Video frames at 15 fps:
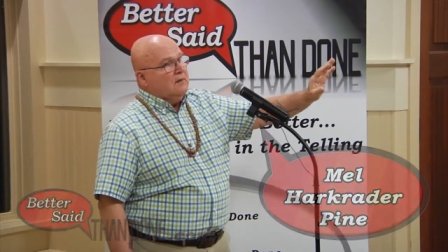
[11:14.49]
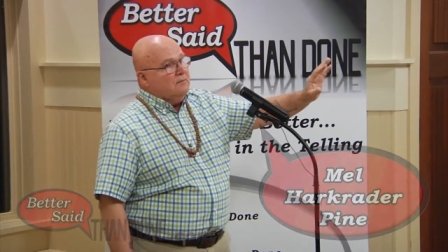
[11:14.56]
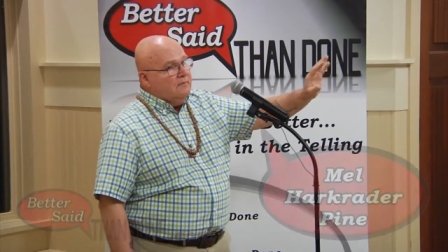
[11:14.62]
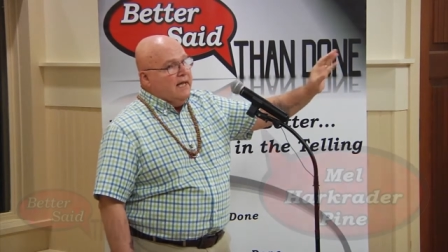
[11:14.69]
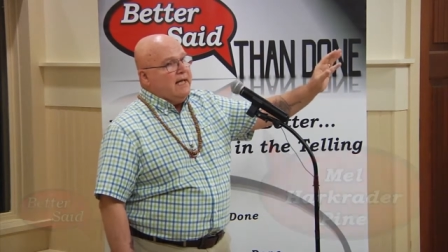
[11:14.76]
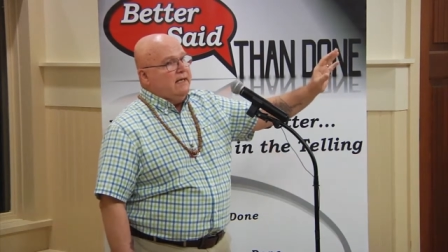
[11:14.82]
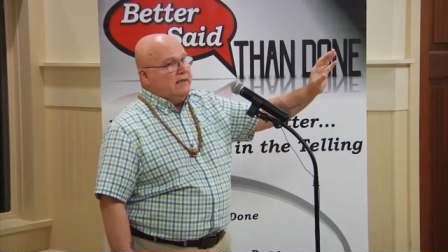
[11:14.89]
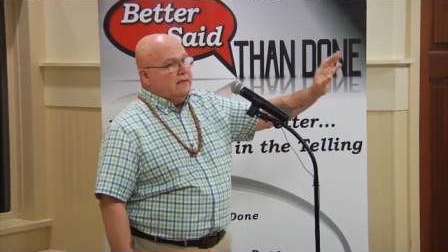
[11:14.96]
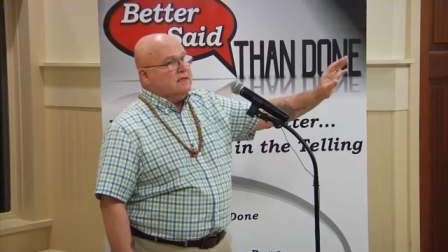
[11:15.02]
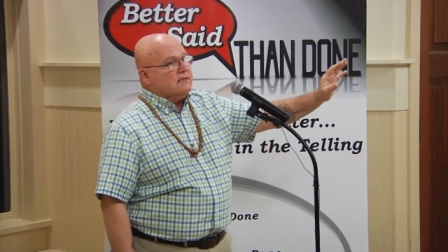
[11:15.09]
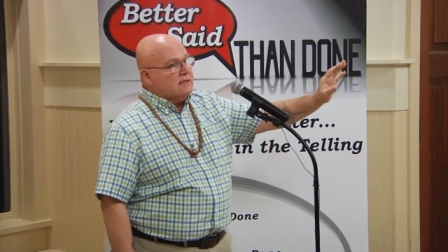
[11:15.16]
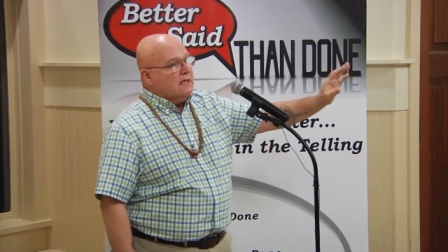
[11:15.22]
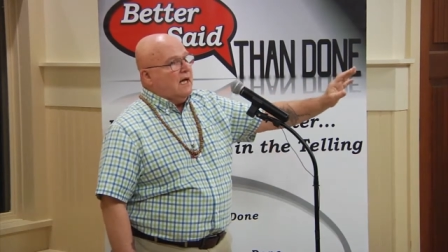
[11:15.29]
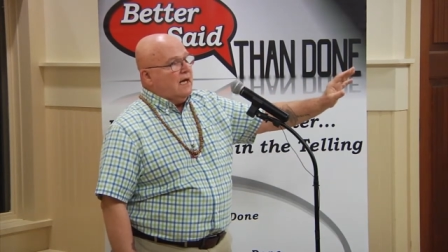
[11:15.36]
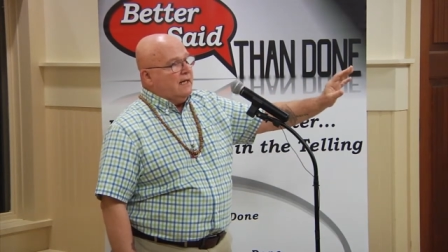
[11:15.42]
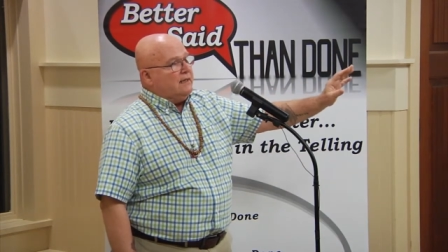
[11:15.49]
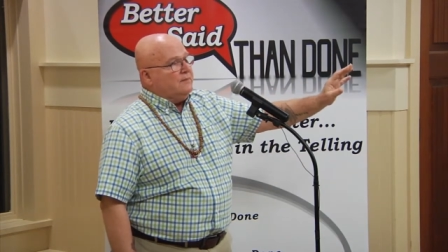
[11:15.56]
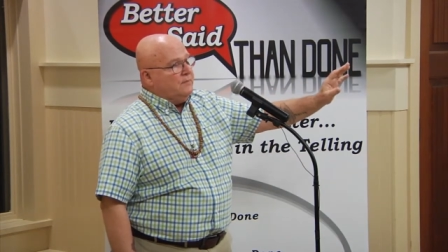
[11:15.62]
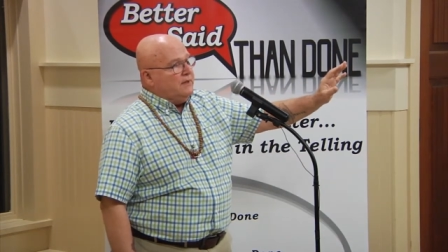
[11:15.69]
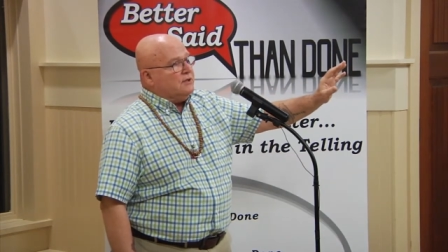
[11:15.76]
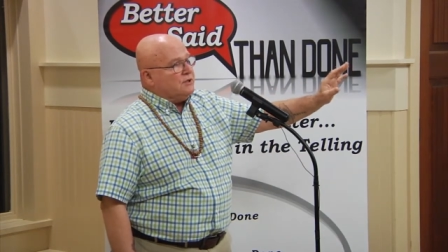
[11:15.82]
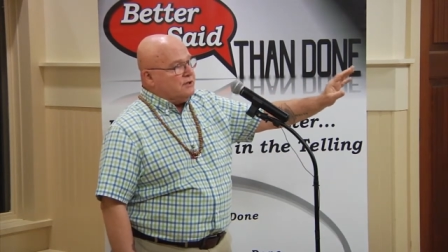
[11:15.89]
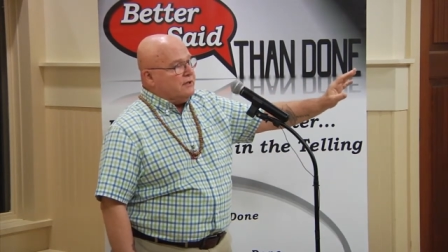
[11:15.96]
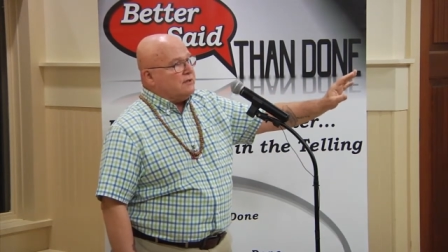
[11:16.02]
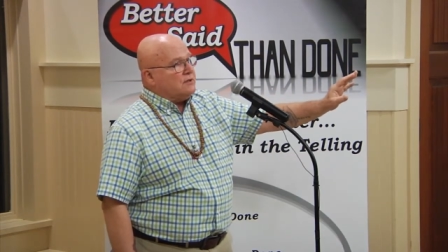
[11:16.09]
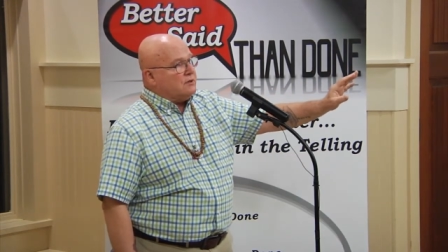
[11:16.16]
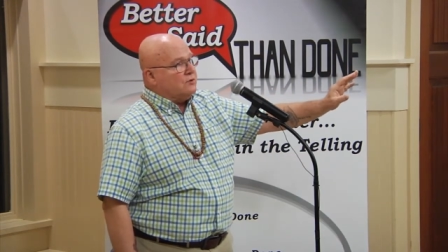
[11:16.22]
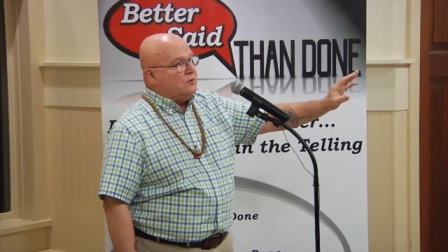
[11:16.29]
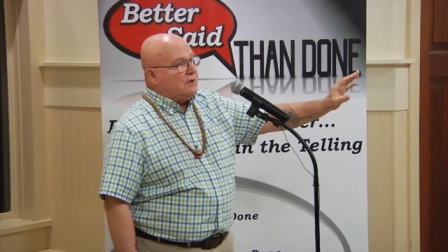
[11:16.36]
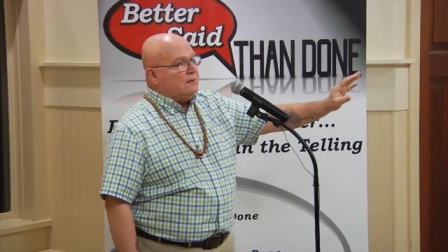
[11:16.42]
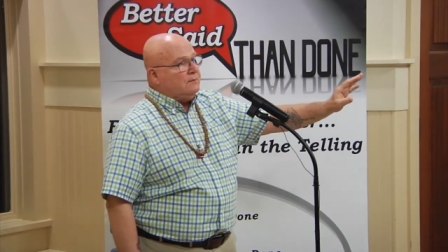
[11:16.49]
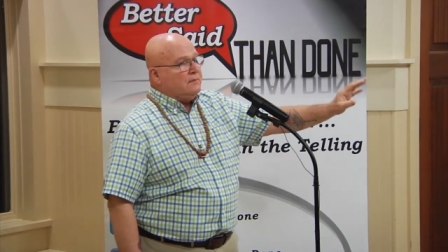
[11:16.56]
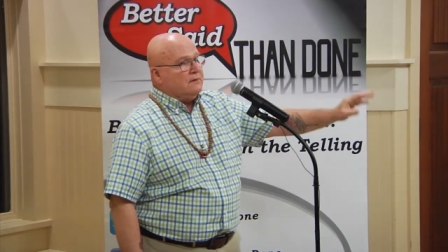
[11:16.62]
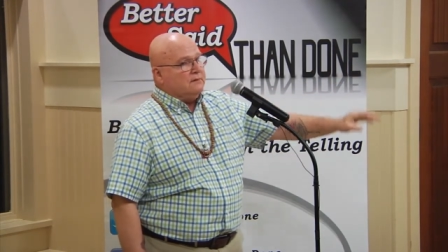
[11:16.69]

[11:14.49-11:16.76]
may inside be a shitstorm.